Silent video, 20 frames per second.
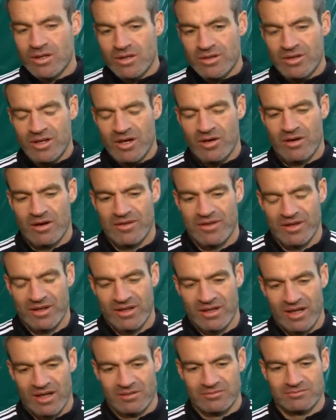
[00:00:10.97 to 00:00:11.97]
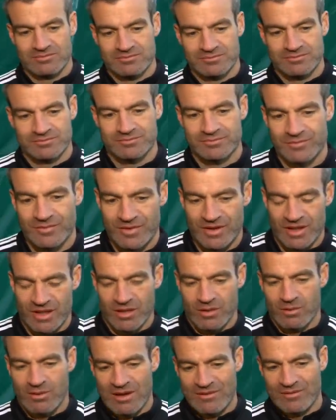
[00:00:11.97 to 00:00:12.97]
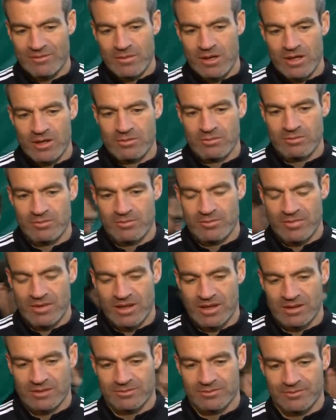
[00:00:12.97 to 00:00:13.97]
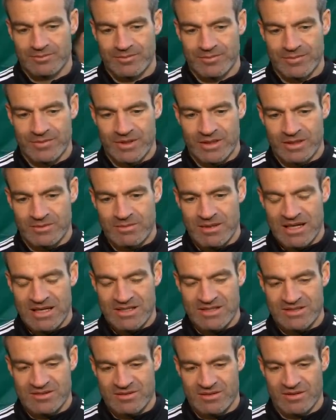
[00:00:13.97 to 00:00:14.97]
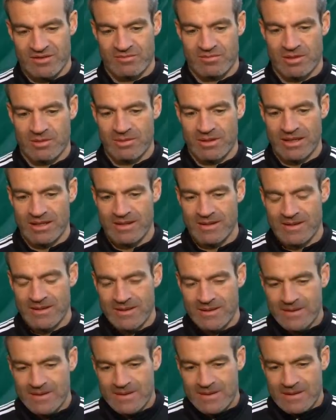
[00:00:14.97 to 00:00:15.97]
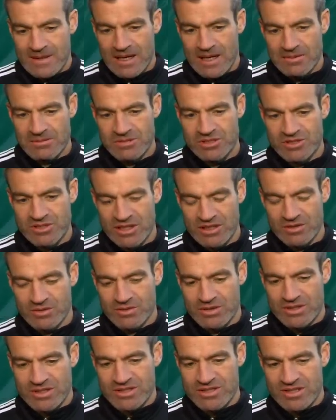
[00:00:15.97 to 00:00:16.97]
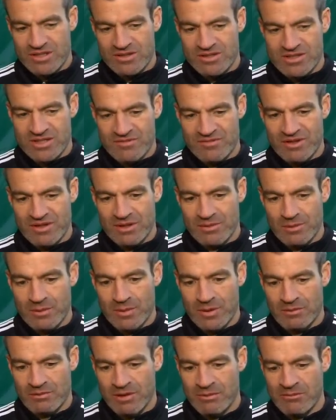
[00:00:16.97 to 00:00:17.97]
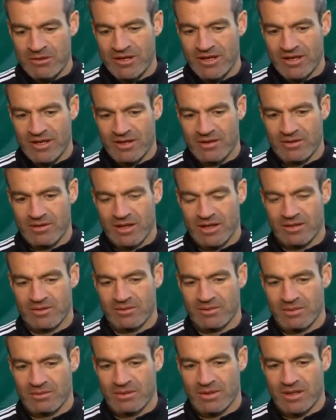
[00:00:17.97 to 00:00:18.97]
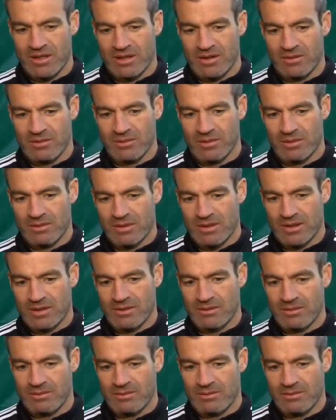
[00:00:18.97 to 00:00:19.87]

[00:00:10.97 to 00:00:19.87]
No, I think, um, you know, away from home um, in the past, Toronto to probably um, struggled, and so it's something that we want to remedy and, and we want to we want to